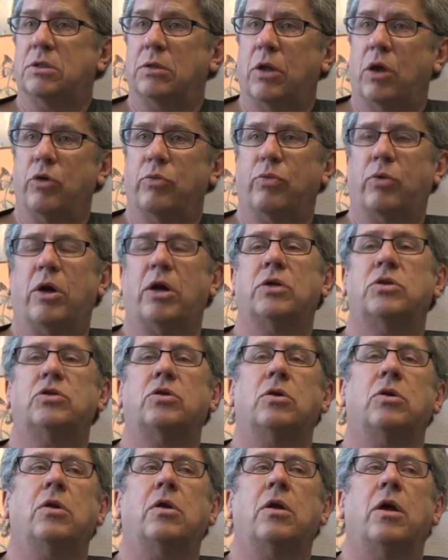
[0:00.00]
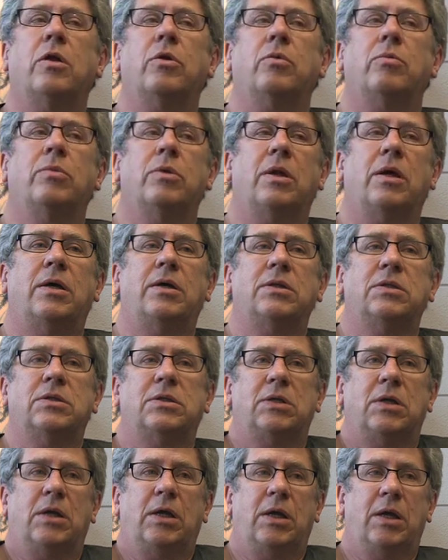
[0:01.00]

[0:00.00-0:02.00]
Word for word: and low pressure in another place.